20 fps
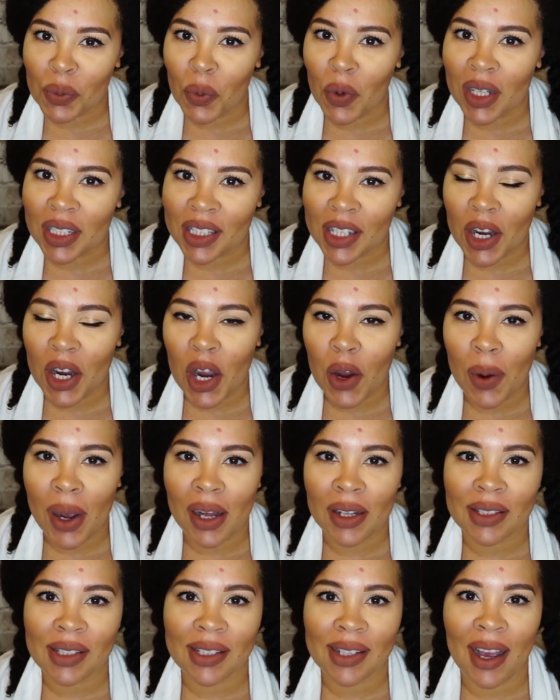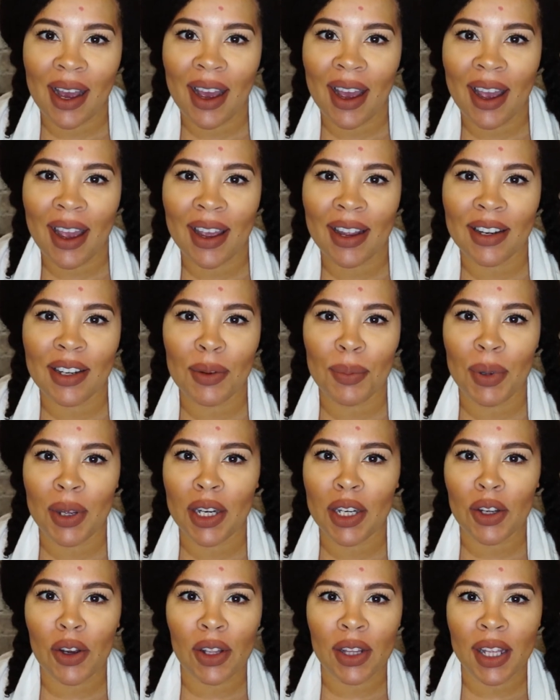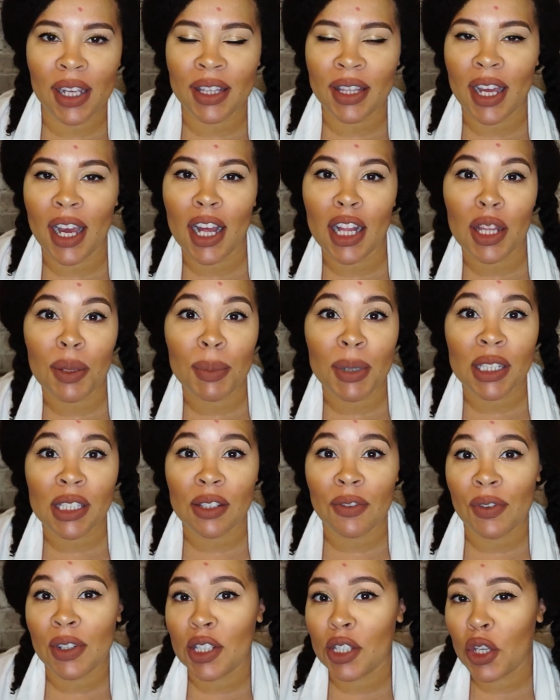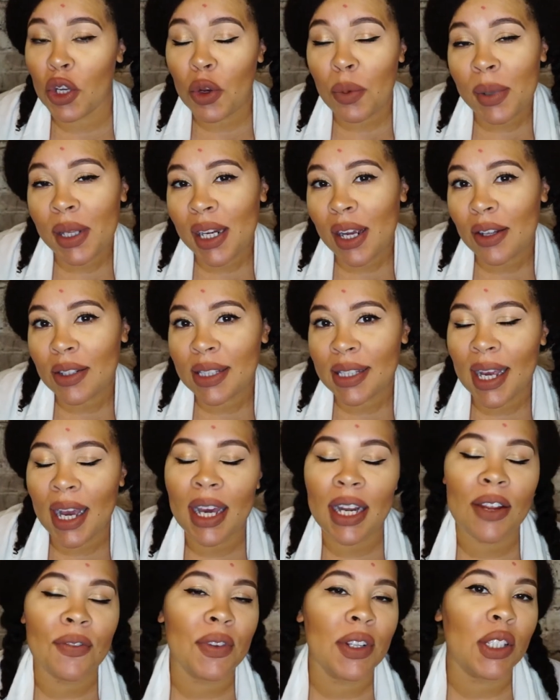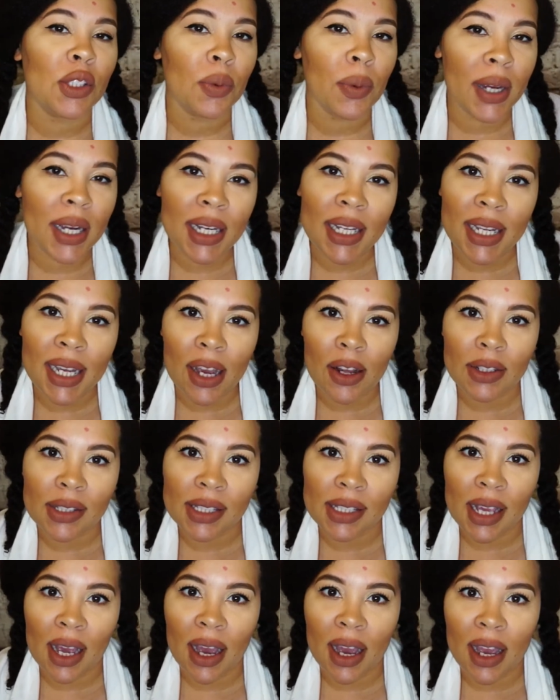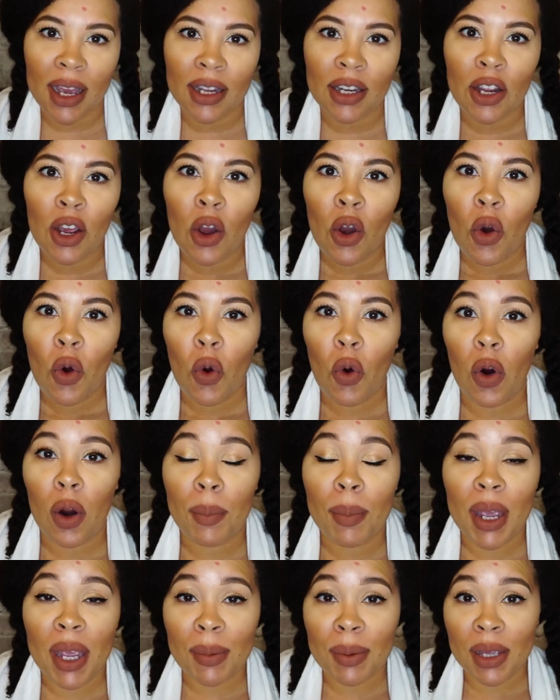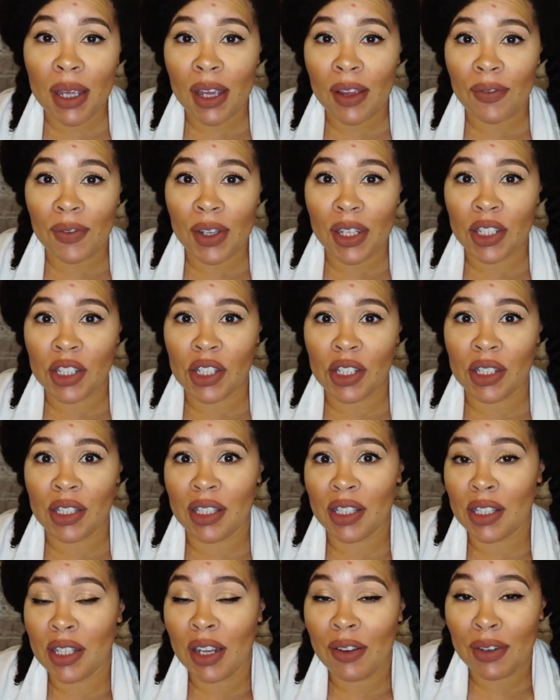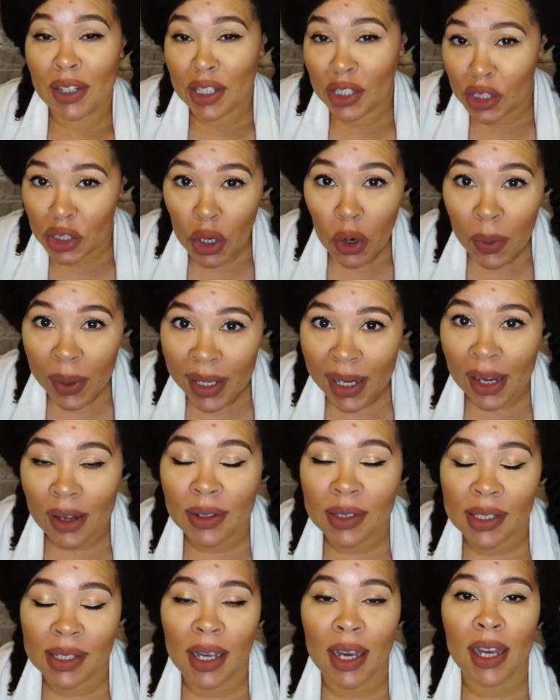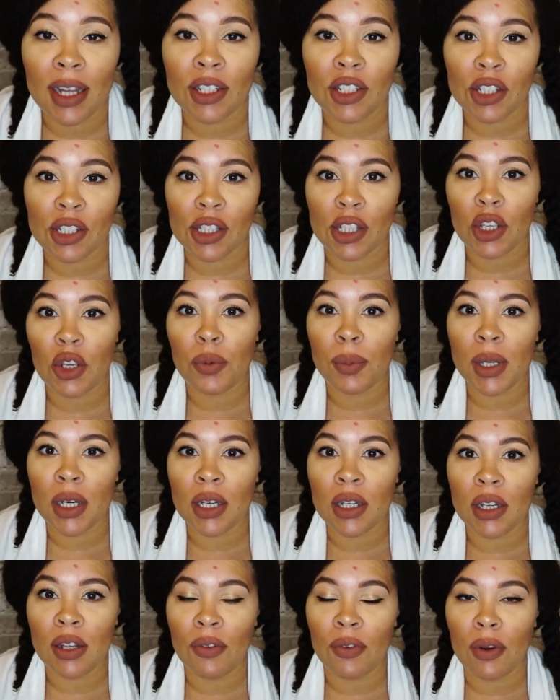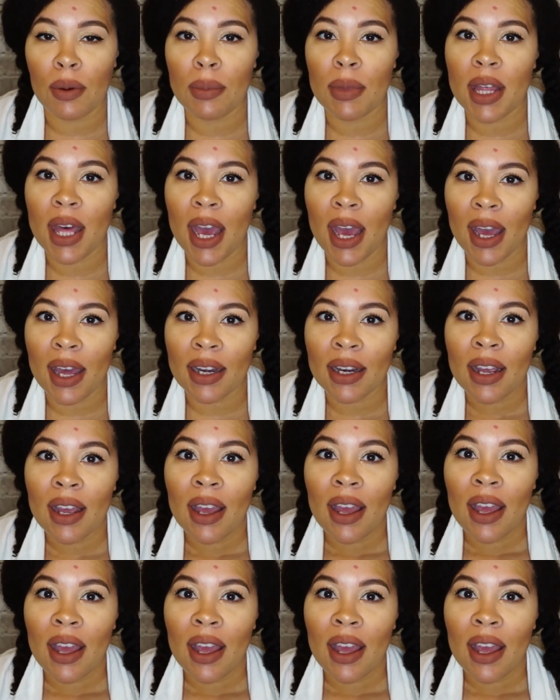once I go outside, depending on like the elements, if it's humid outside, if it's raining outside, or maybe if it's even snowing outside, just the humidity from that,